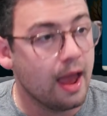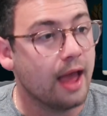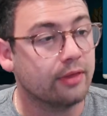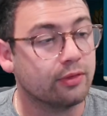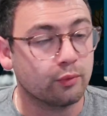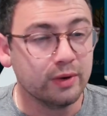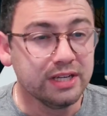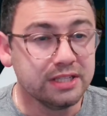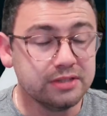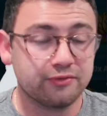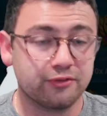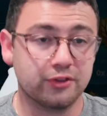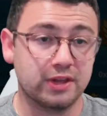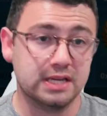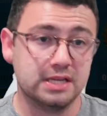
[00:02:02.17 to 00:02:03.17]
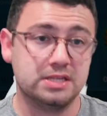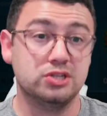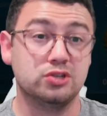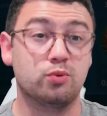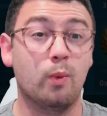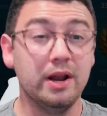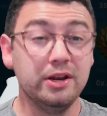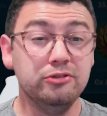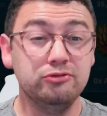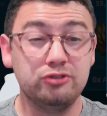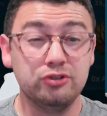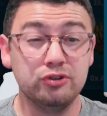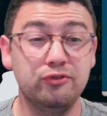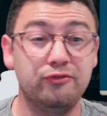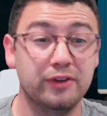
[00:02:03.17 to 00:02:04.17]
And the reason for this is when you
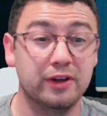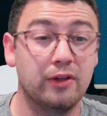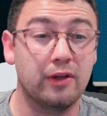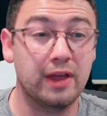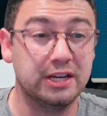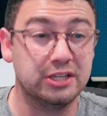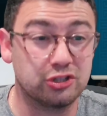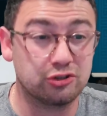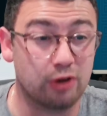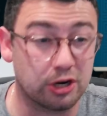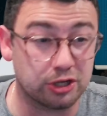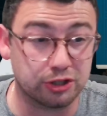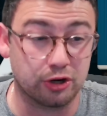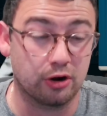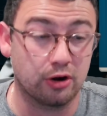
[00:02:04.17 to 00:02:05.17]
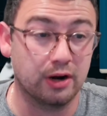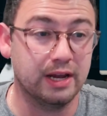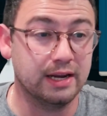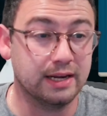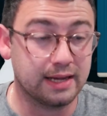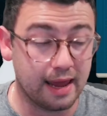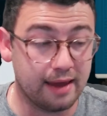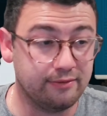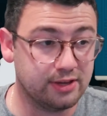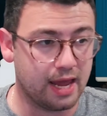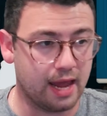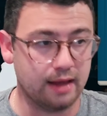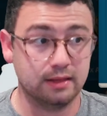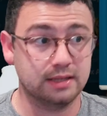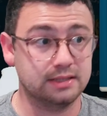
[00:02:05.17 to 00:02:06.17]
do fill a structure in
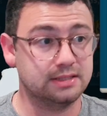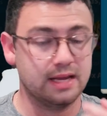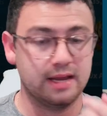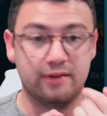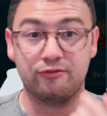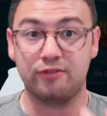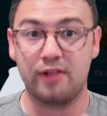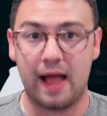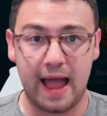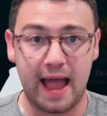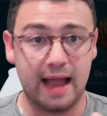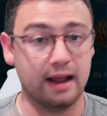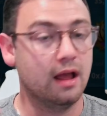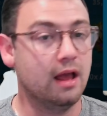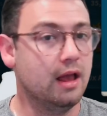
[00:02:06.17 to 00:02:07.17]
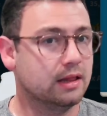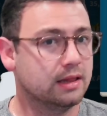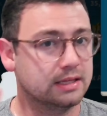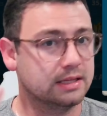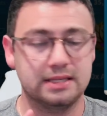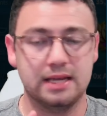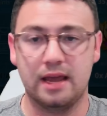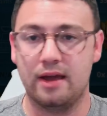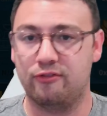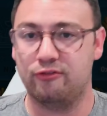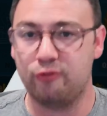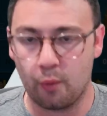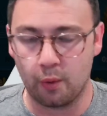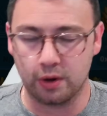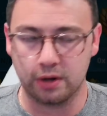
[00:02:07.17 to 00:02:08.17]
KVK, let's say a flag, let's say a
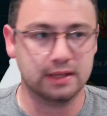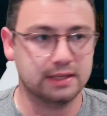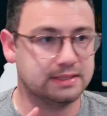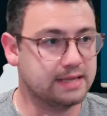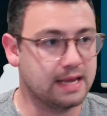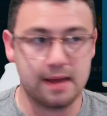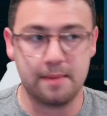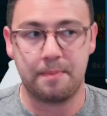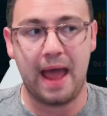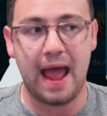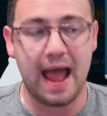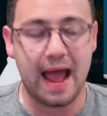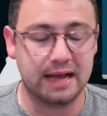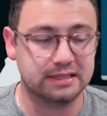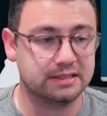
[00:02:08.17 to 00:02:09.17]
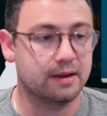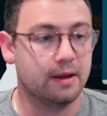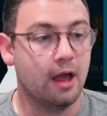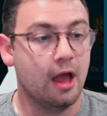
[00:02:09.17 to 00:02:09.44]
fort, let's say a pass,